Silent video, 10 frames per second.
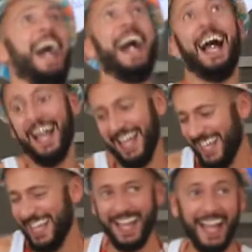As you
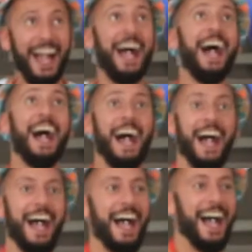can see, Mauro
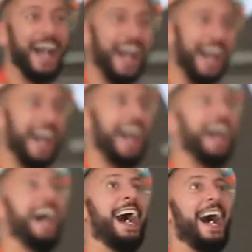is
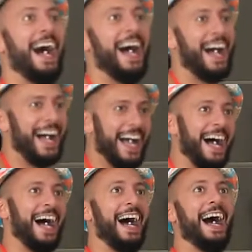strategically
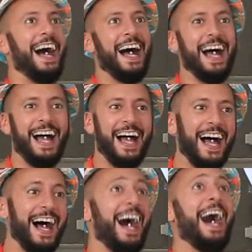catching any piece of
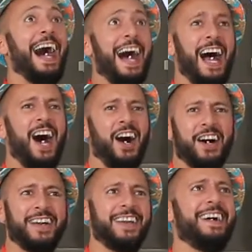meat that there is
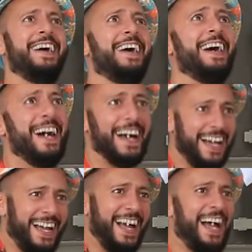there. You can
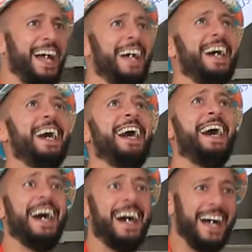also use, it,
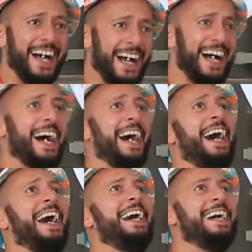use this as a
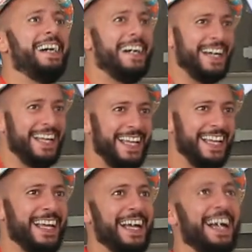game with
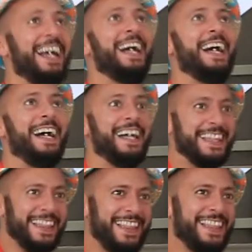your family and
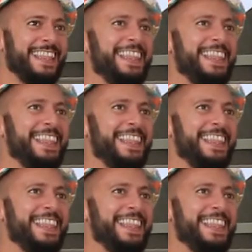friends.